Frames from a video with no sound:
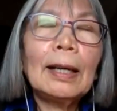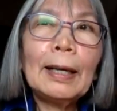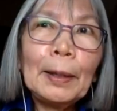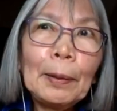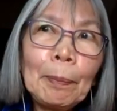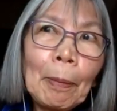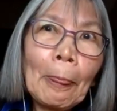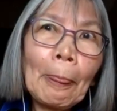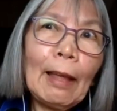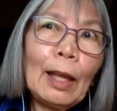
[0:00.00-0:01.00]

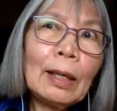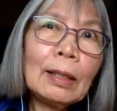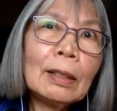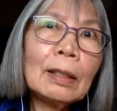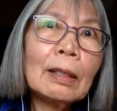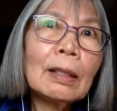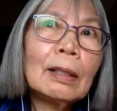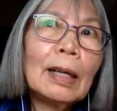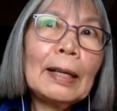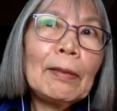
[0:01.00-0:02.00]
Um, and
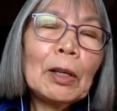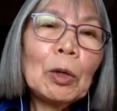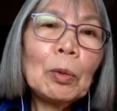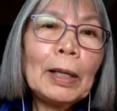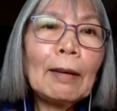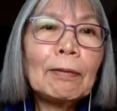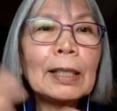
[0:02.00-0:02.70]
I think we have